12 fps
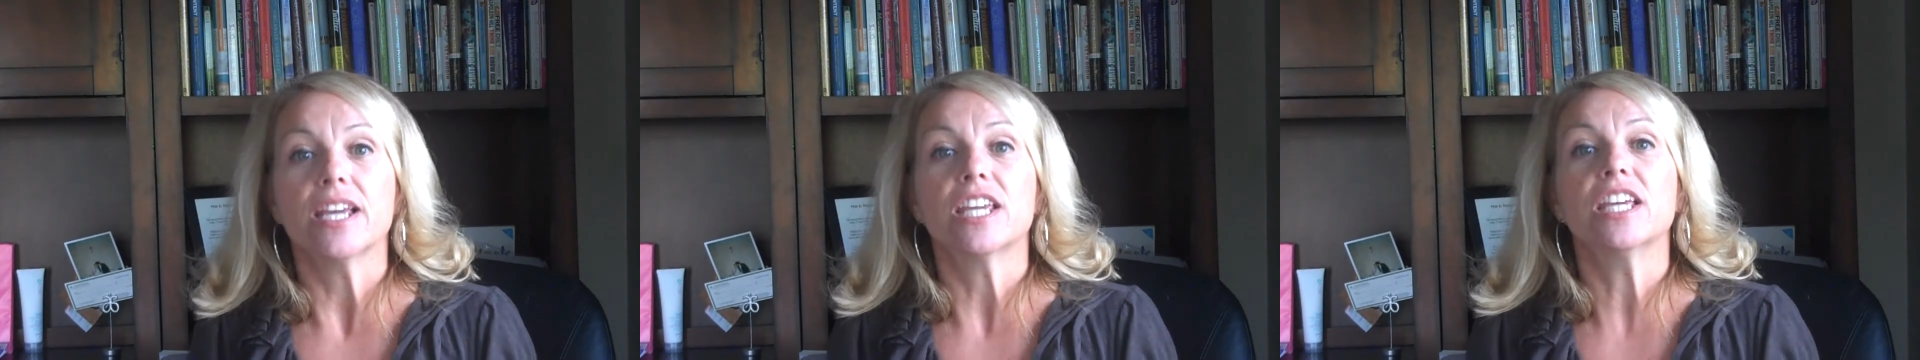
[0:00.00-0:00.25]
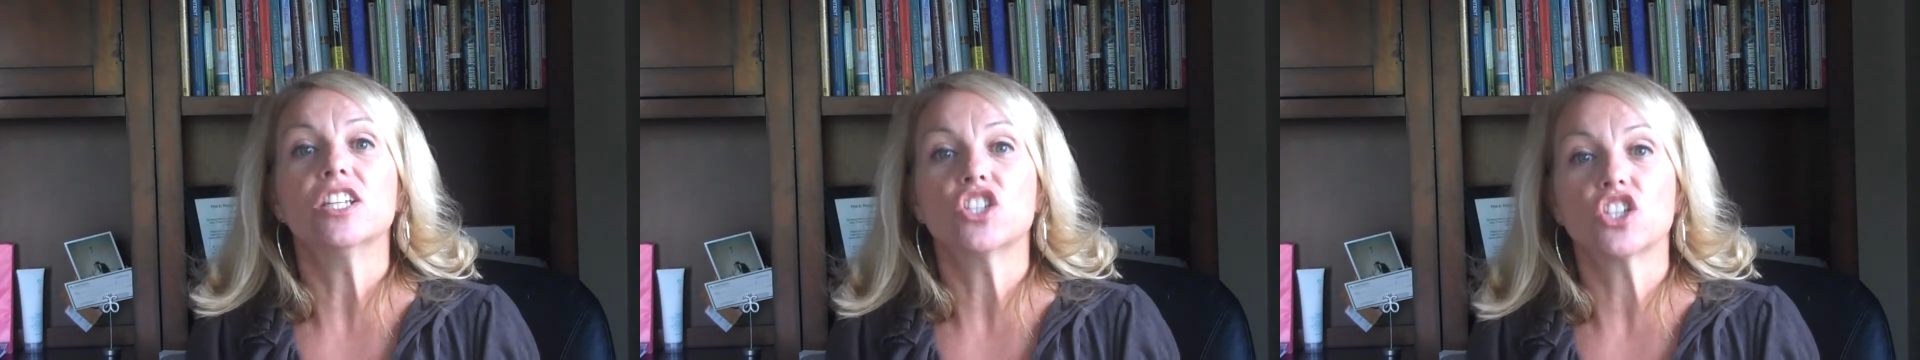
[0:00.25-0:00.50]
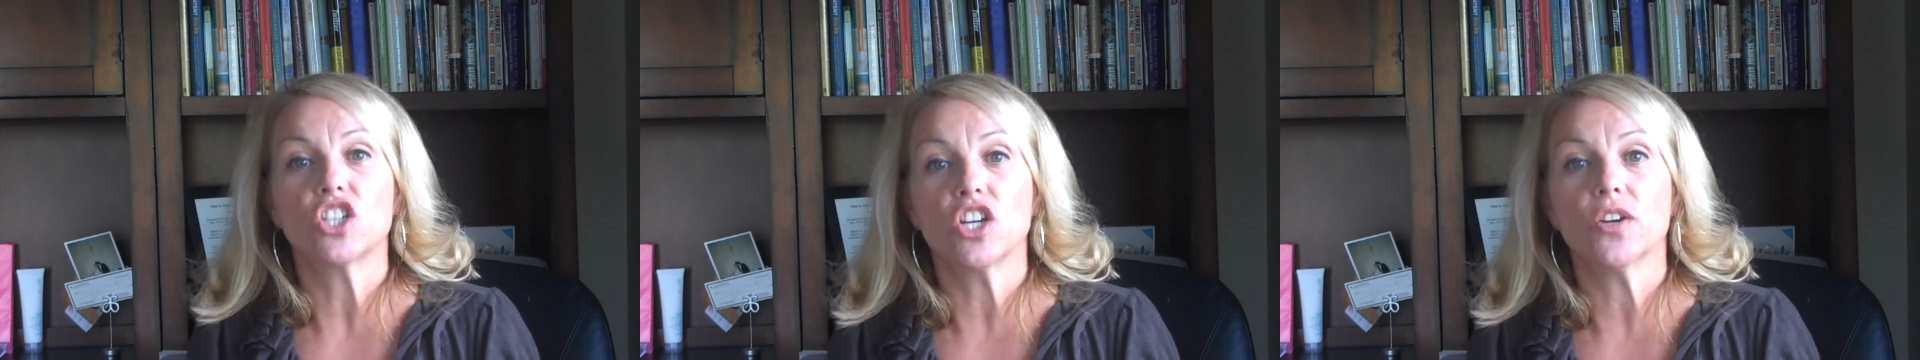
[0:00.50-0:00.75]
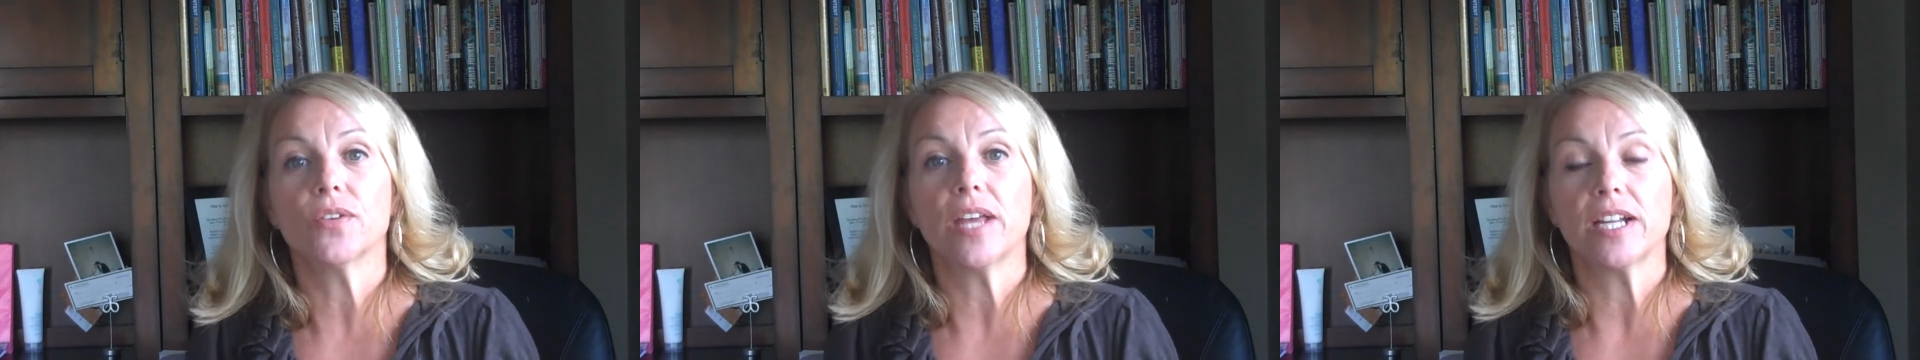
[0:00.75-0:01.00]
can
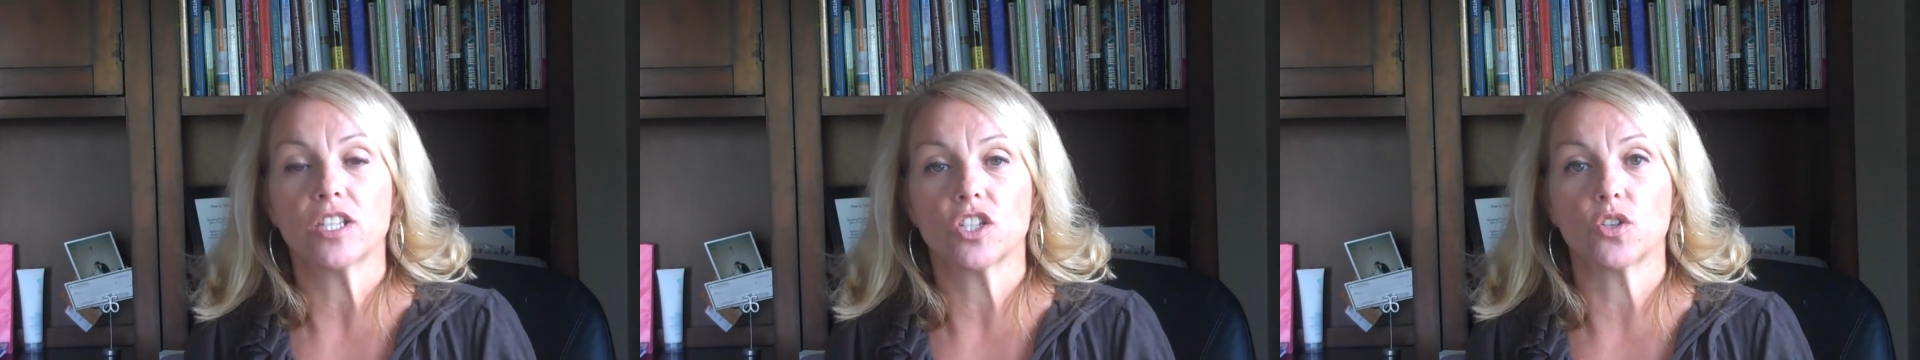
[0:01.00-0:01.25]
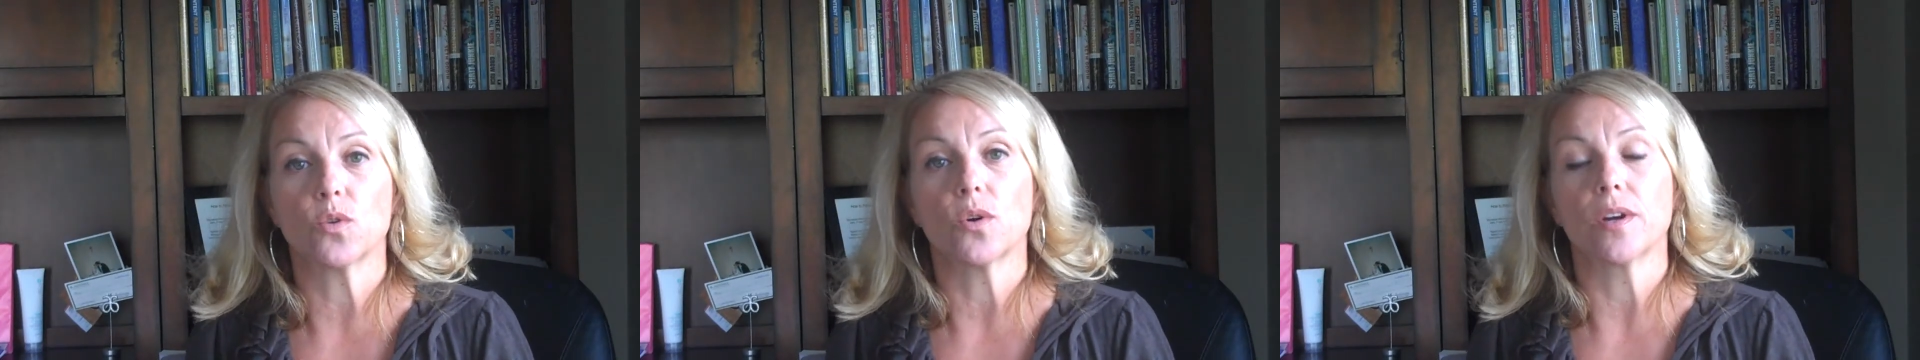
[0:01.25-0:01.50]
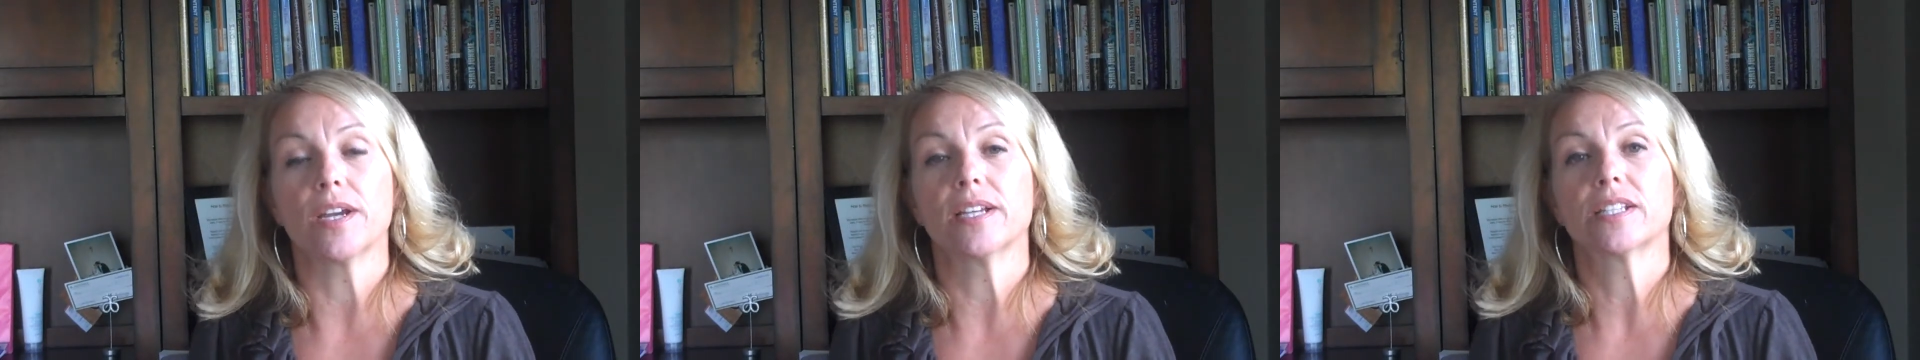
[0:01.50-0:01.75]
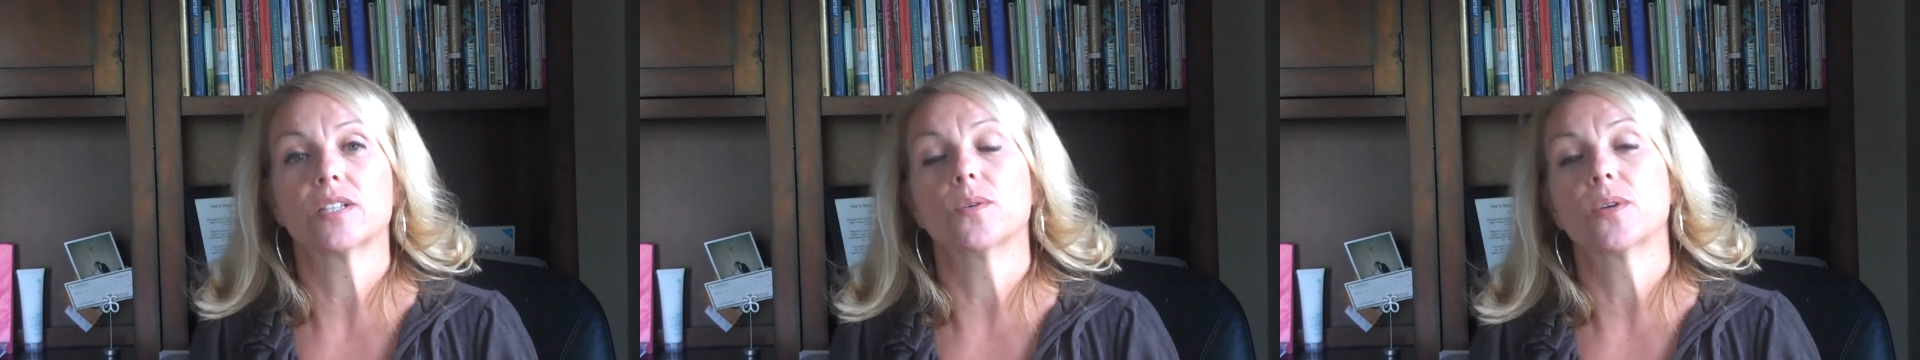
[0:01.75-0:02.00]
share that story.
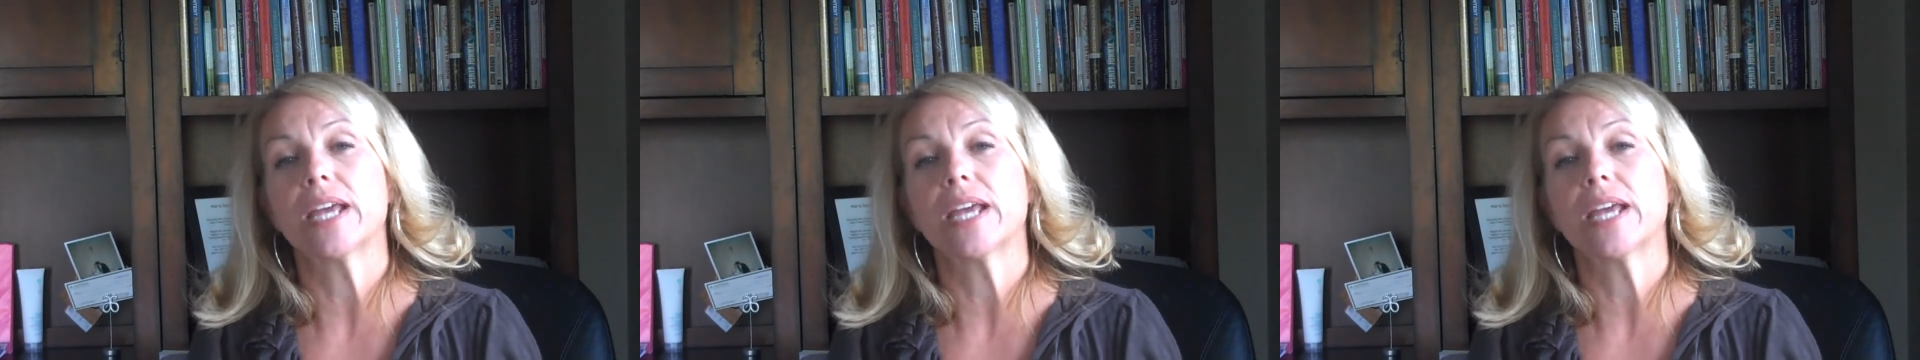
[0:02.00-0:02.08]
So